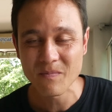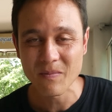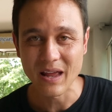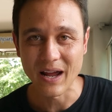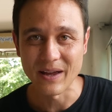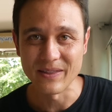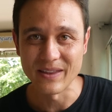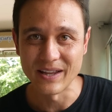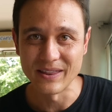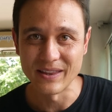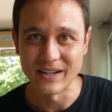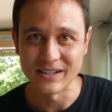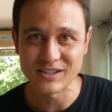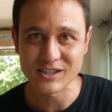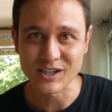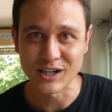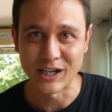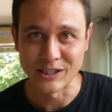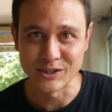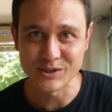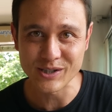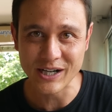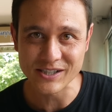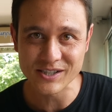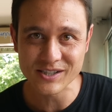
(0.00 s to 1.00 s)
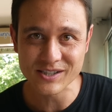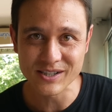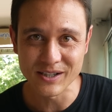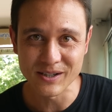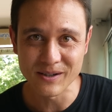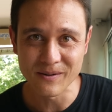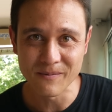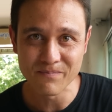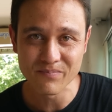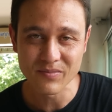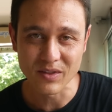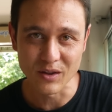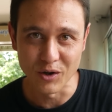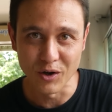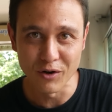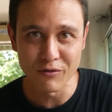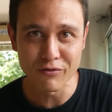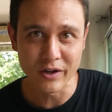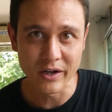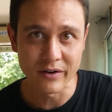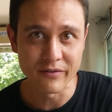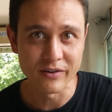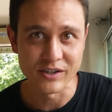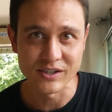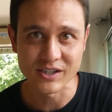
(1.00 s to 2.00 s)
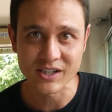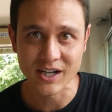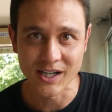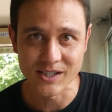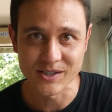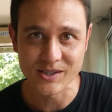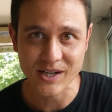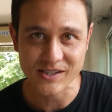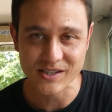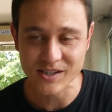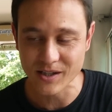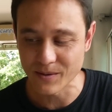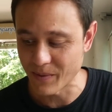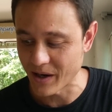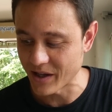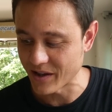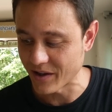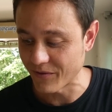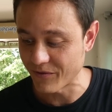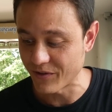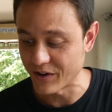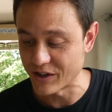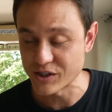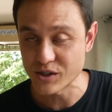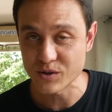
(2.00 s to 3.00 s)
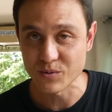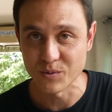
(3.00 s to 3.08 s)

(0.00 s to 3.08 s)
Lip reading: And then it's contrasted, the whole flavor is contrasted by the fish,